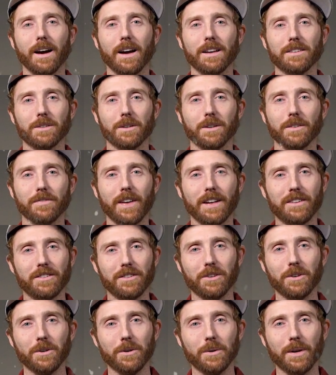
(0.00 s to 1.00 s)
So if that's
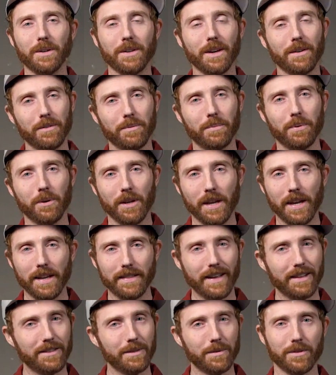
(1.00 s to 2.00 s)
you and you haven't
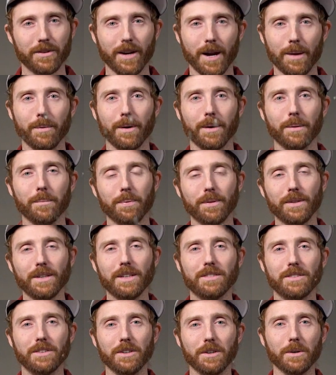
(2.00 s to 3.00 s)
hit that subscribe button,
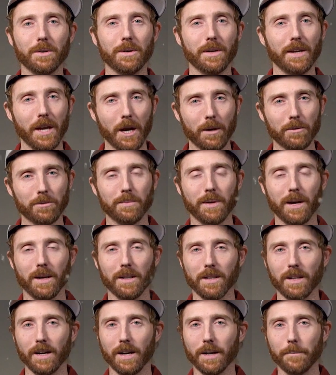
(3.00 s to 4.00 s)
please do. It helps me
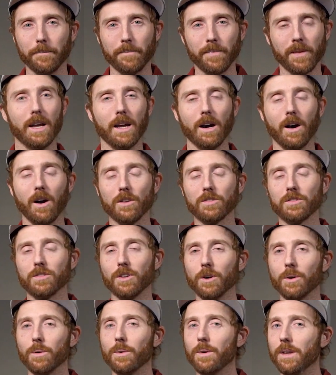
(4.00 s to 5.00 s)
out a lot.
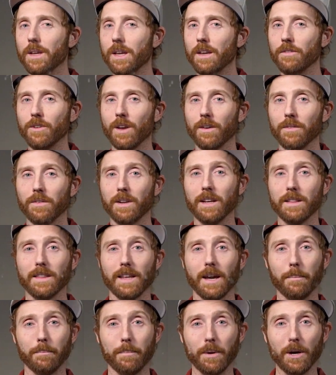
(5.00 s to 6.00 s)
Also, if you haven't hit
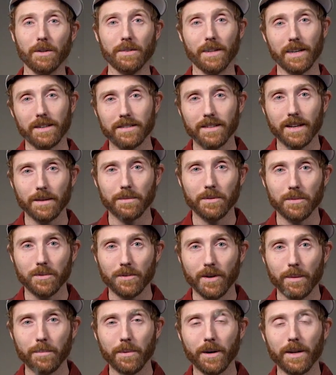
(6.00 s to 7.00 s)
that bell next to that
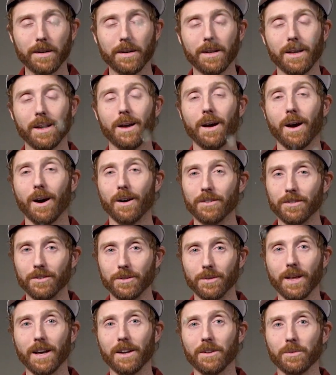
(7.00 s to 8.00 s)
subscribe button,
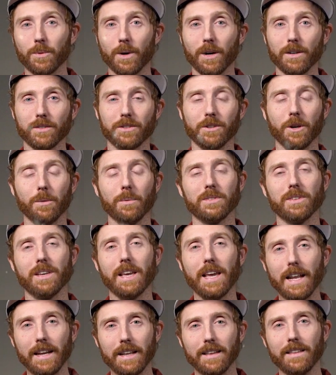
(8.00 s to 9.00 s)
do that as well so you don't miss
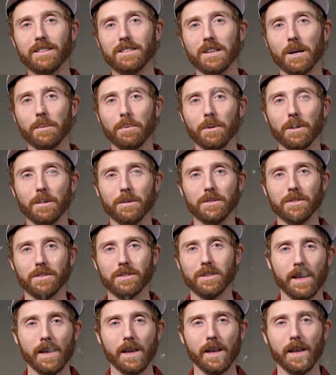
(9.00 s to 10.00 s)
any of these
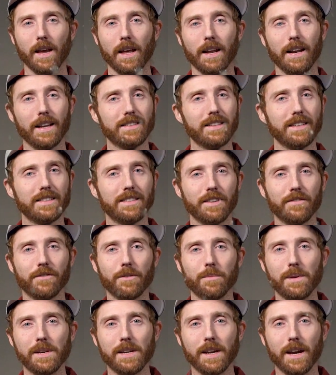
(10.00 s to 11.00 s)
uploads. And I guess that's it
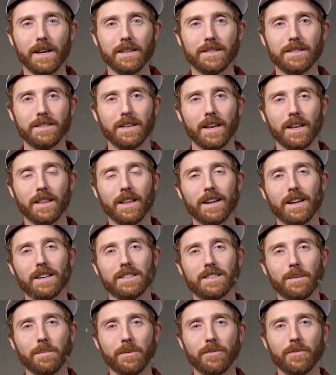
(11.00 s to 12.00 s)
for me, guys. Like I
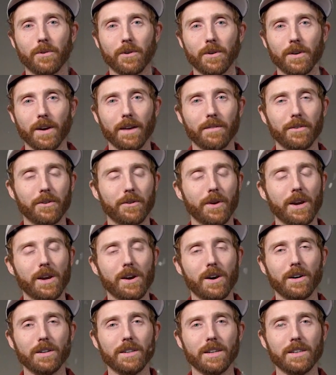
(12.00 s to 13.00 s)
said before, have a great
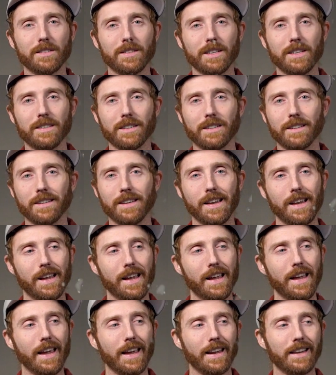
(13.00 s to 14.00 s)
holiday season.
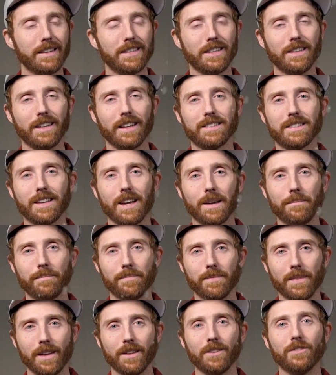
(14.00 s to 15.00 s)
And until next
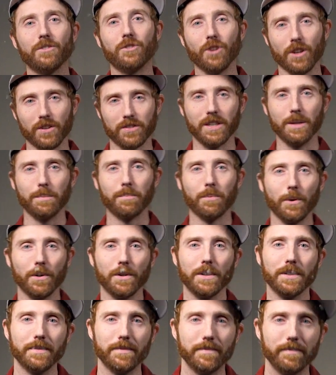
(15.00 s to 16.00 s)
time, just keep
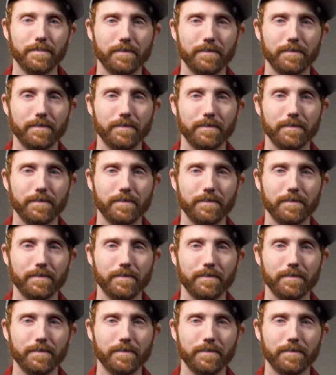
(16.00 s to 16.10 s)
rolling.